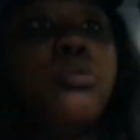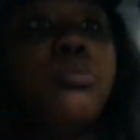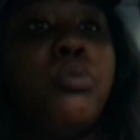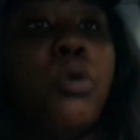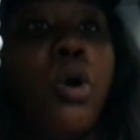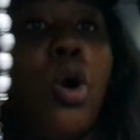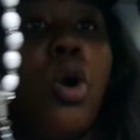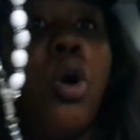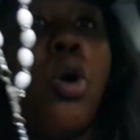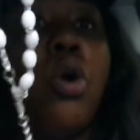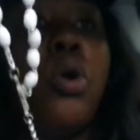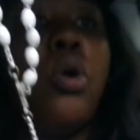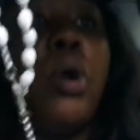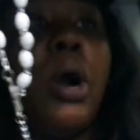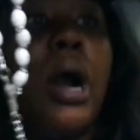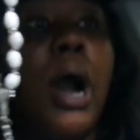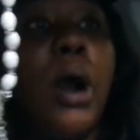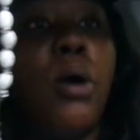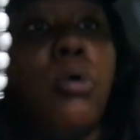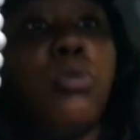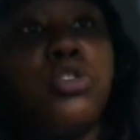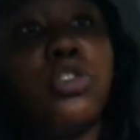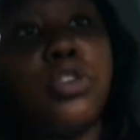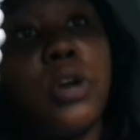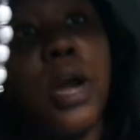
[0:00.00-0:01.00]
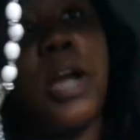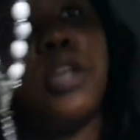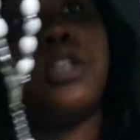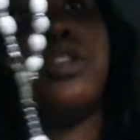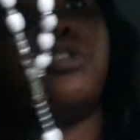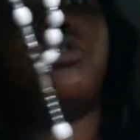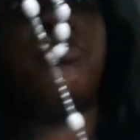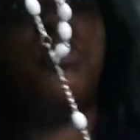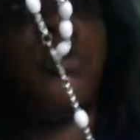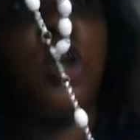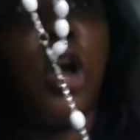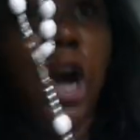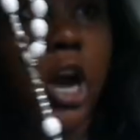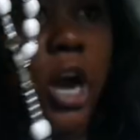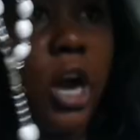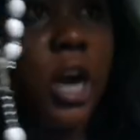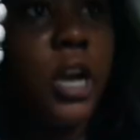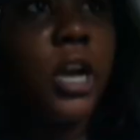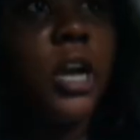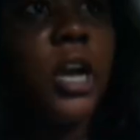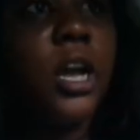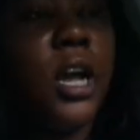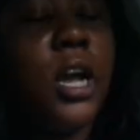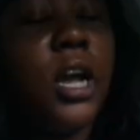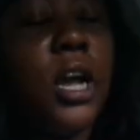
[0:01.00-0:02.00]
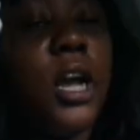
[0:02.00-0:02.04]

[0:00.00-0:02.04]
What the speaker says: tomorrow I will try to vlog